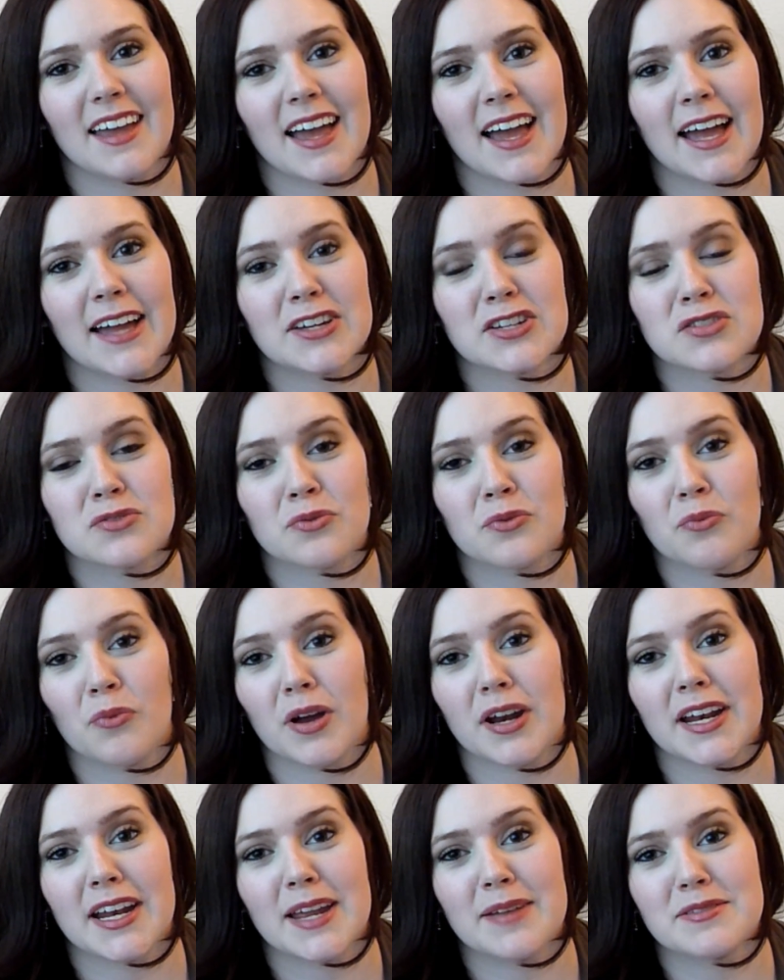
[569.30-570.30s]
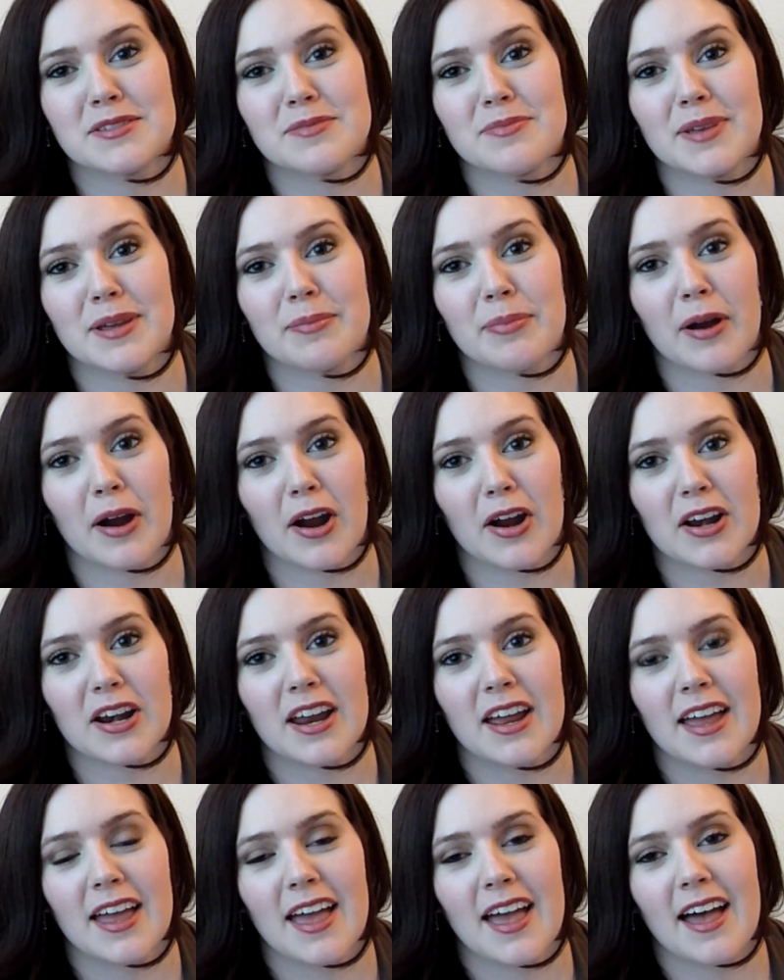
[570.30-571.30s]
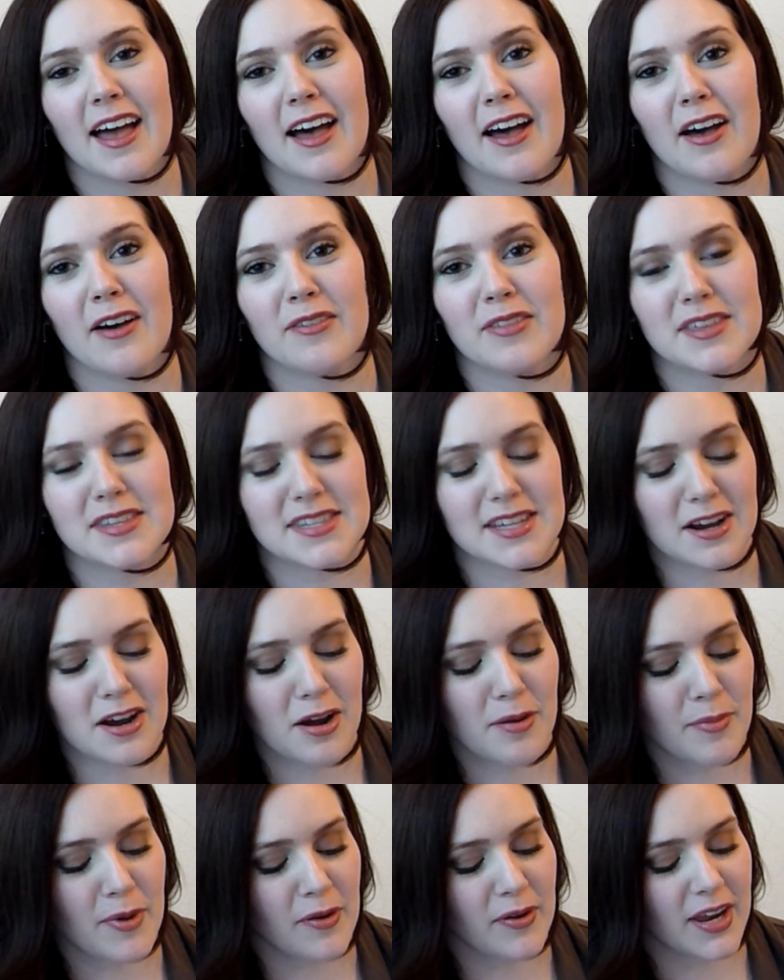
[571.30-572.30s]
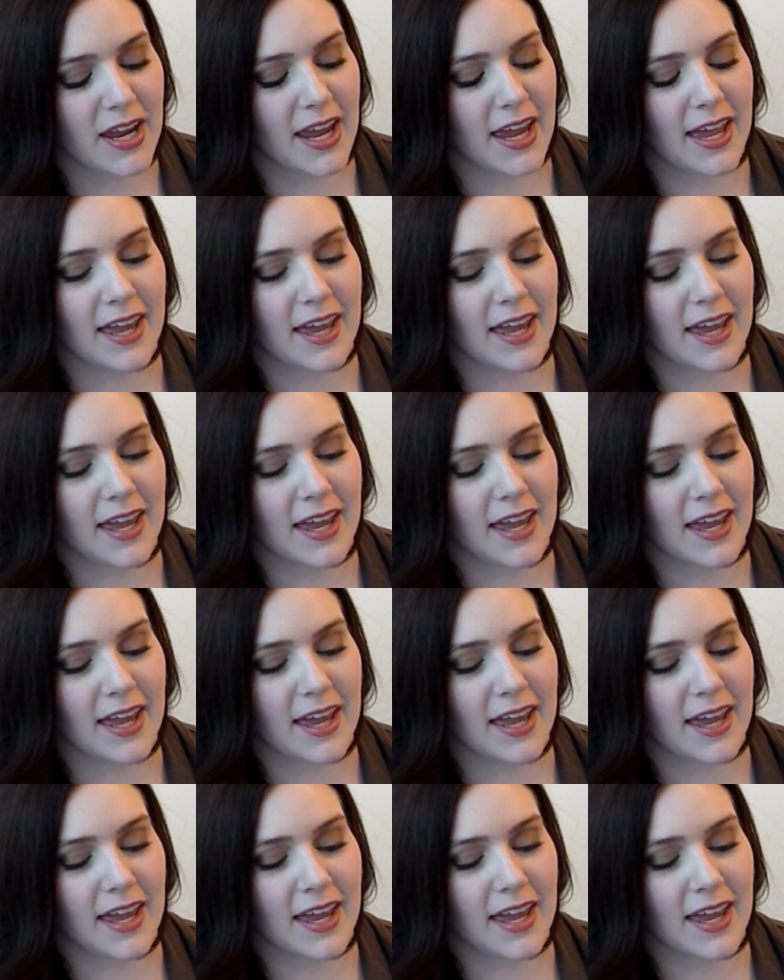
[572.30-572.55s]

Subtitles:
I just wanted him to be a part of the ceremony,